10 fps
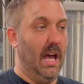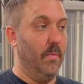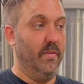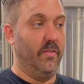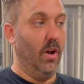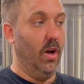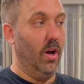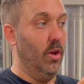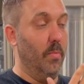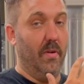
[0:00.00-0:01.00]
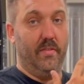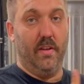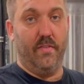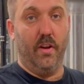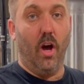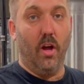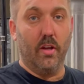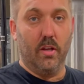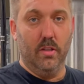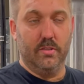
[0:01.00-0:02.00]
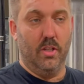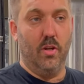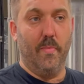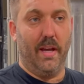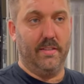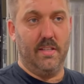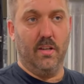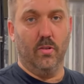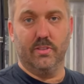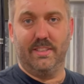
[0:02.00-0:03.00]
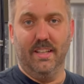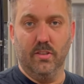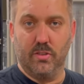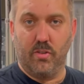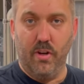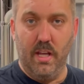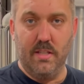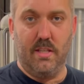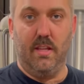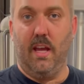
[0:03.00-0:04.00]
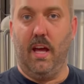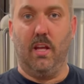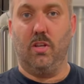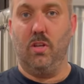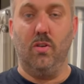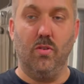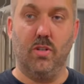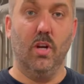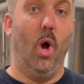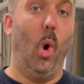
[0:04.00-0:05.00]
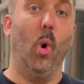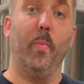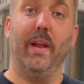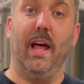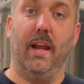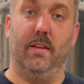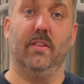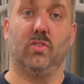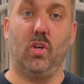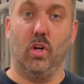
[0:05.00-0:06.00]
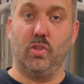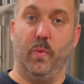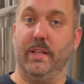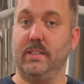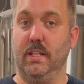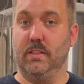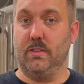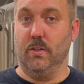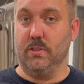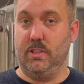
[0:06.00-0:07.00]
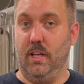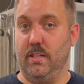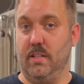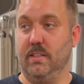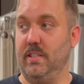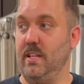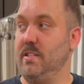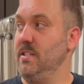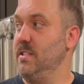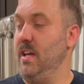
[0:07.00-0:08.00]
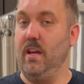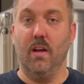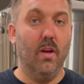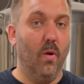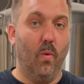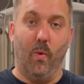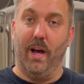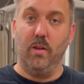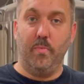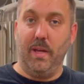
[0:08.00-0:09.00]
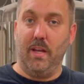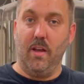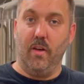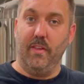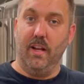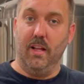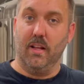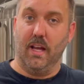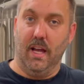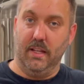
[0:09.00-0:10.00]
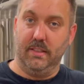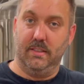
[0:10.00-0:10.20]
We've got a number of different articles, a new magazine called Stills Crazy. They had a huge open letter to the Scotch Whisky Association essentially saying, why are you picking on the little guys?